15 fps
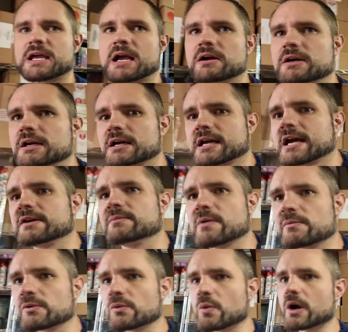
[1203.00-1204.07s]
carrying. I can't
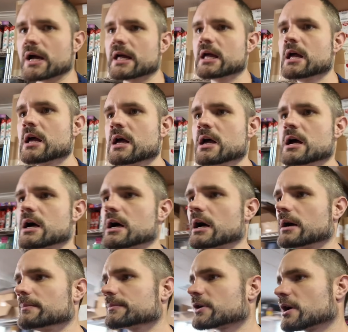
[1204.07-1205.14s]
remember what
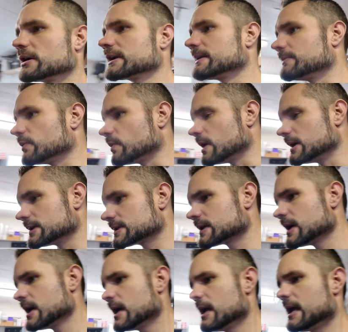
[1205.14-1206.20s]
card game it was.
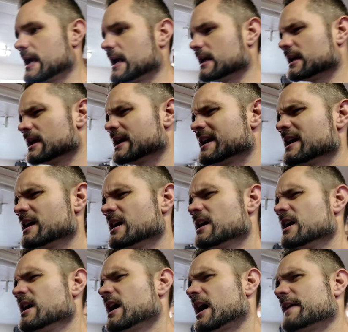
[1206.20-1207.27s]
And
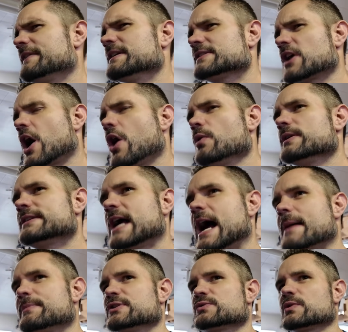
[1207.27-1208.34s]
this always
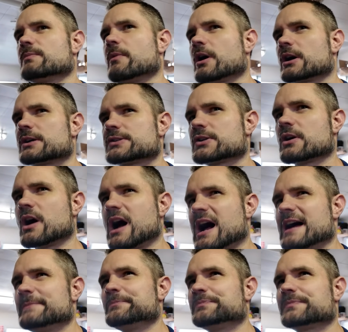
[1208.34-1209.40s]
happens when markets are
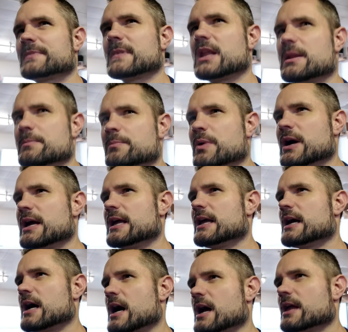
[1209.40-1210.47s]
hot, but
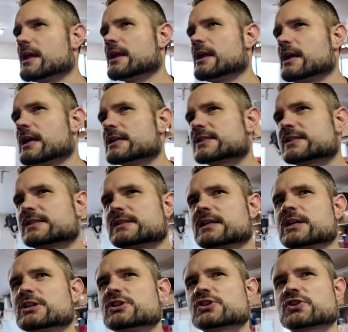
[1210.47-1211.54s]
it's
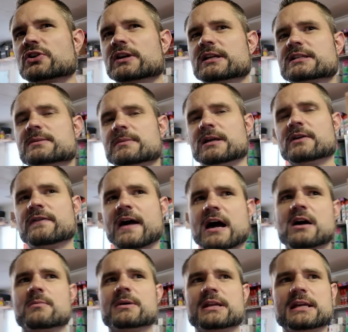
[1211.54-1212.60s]
concerning to me of
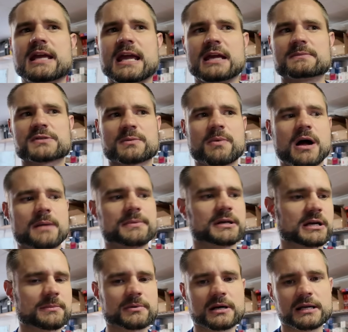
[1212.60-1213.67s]
how many games are
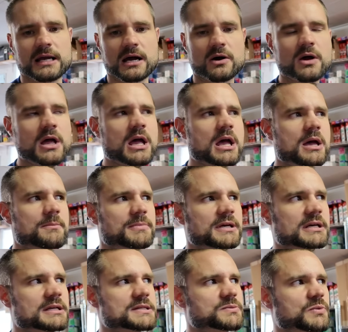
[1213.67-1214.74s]
popping up right now,
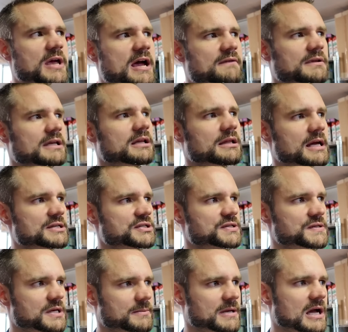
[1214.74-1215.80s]
because we have League of
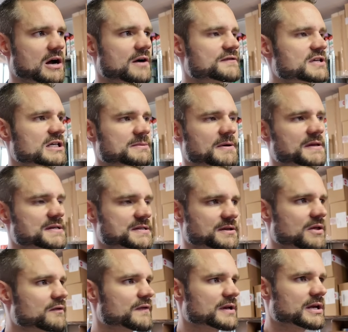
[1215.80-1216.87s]
Legends coming out. I've talked about this in
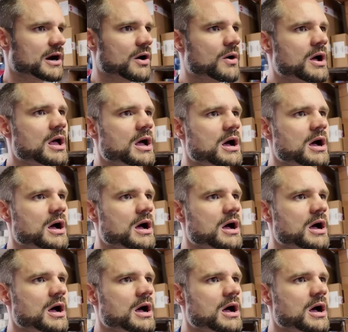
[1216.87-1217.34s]
another video.